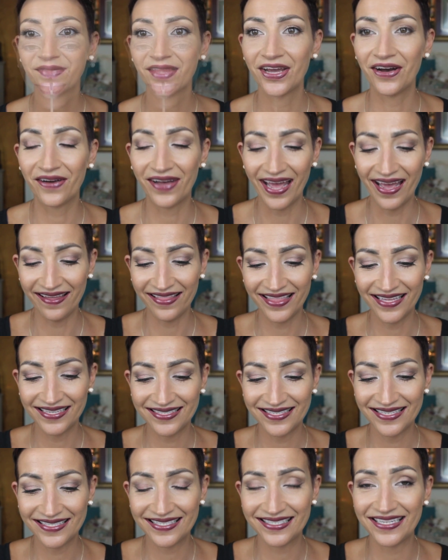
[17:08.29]
Okay,
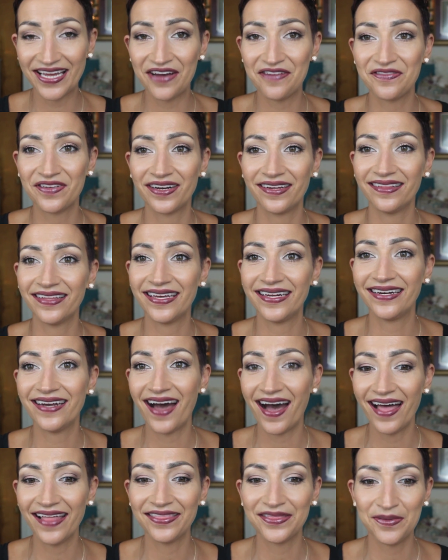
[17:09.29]
this is definitely
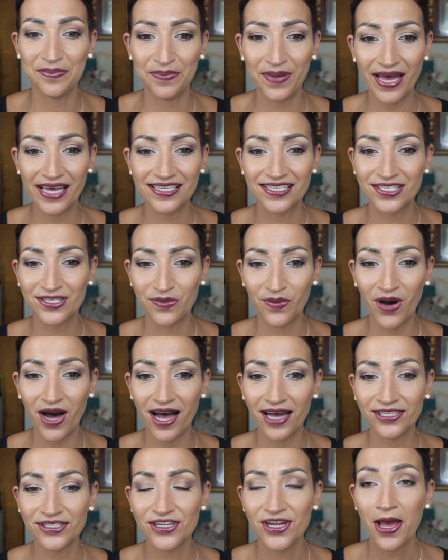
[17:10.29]
not the best
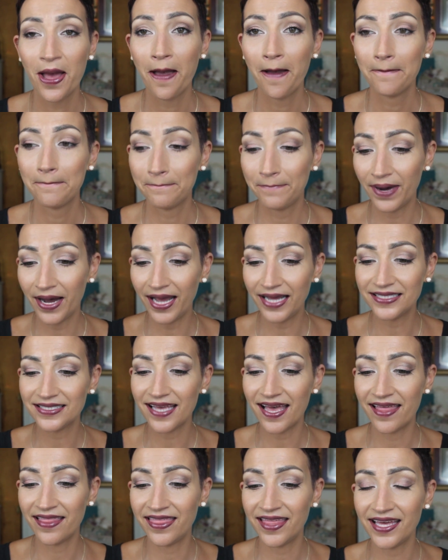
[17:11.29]
swatch. But
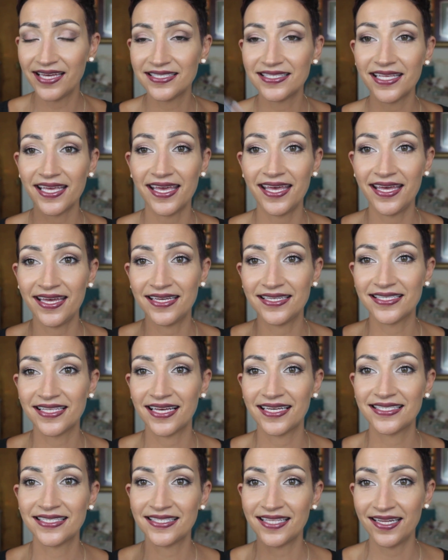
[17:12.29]
this is
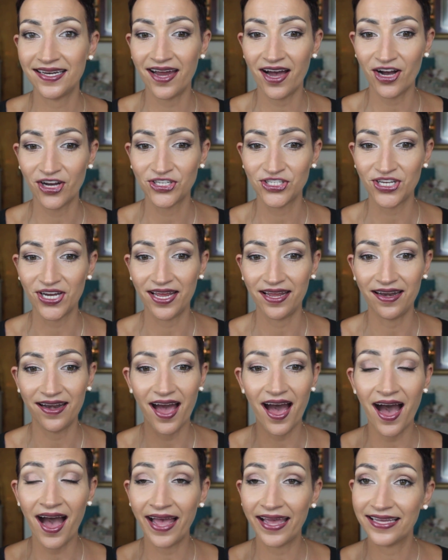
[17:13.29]
Seduction.
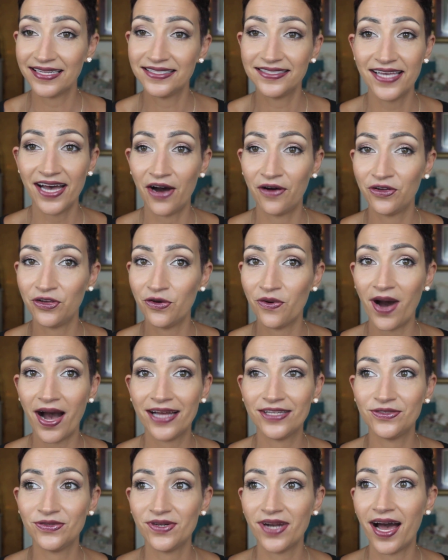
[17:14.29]
I can tell you
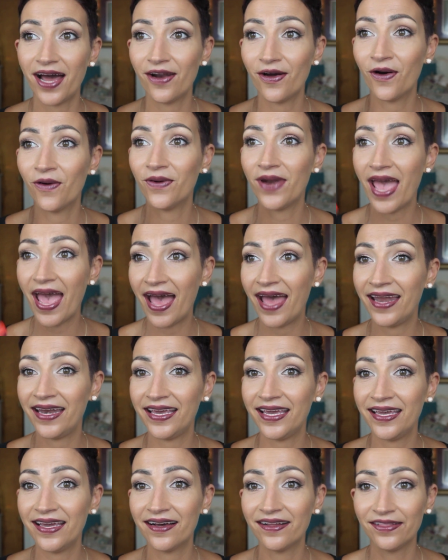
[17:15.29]
I do not own
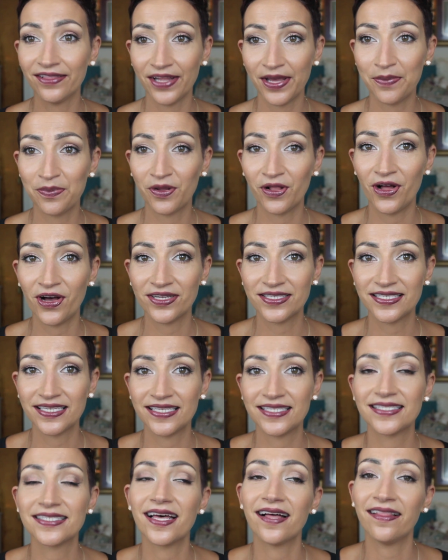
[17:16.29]
any lip
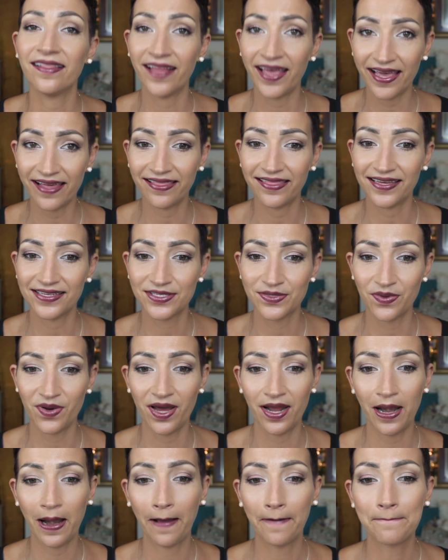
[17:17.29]
glosses like this
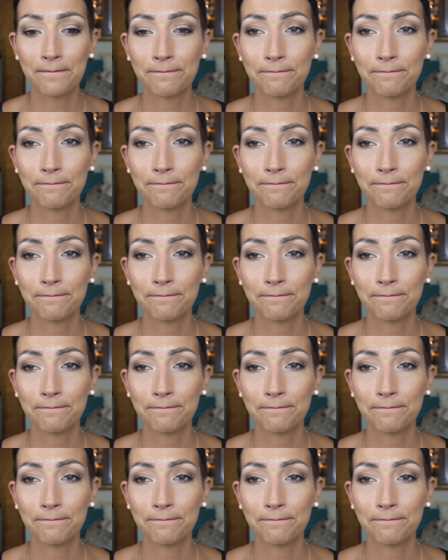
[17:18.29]
one.